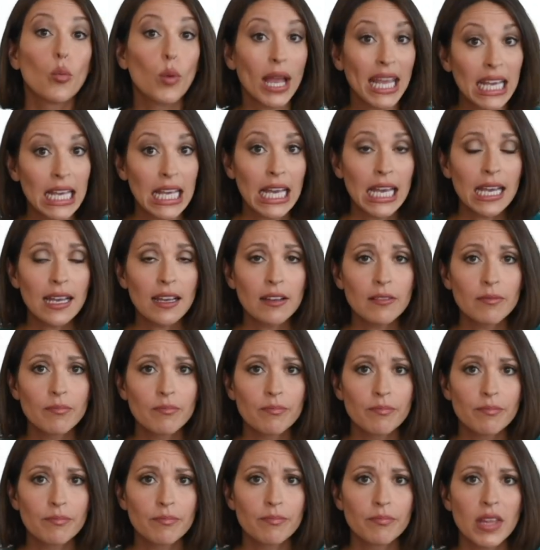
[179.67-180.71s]
Waking
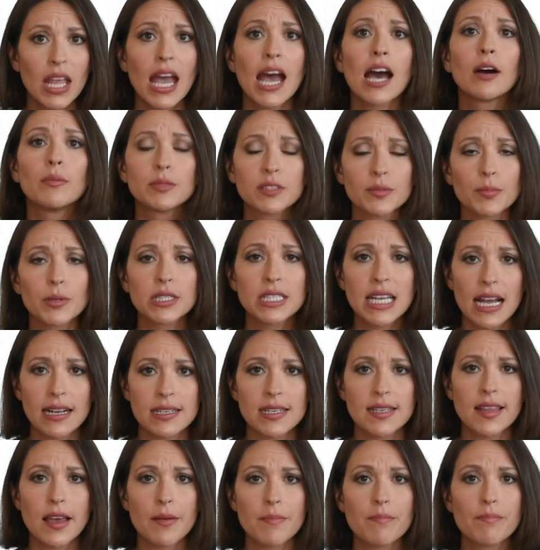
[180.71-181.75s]
helps
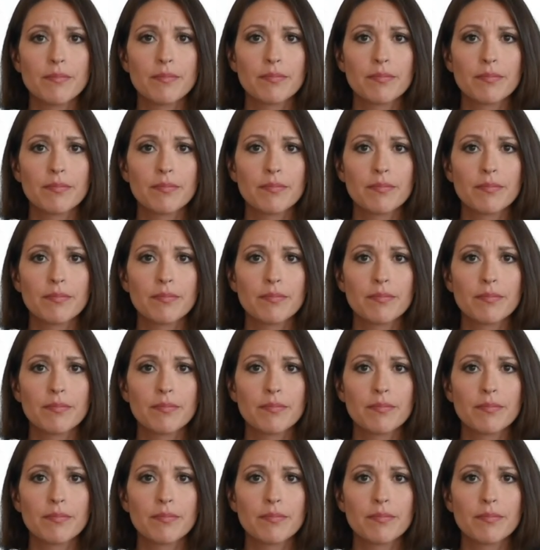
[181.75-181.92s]
protect them.